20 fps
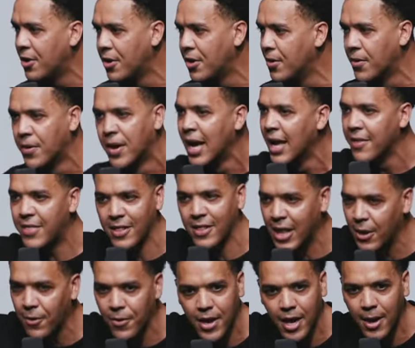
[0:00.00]
knew that
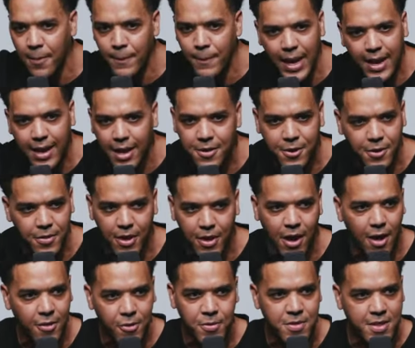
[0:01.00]
they were going to make it to
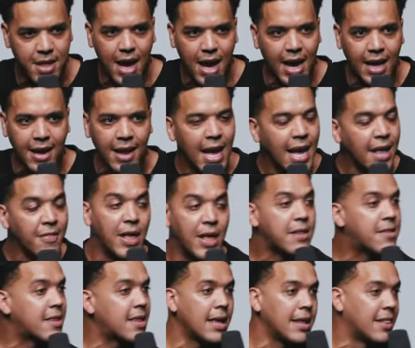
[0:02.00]
the other side.
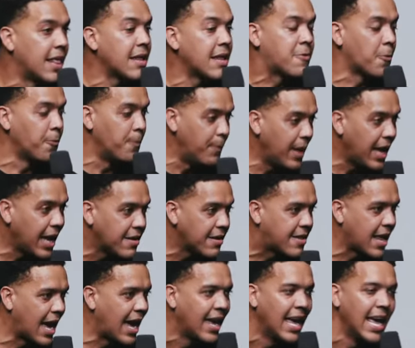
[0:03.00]
This, this
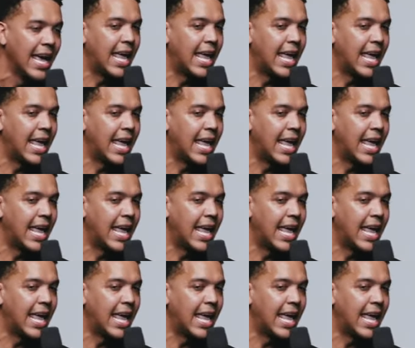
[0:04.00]
means that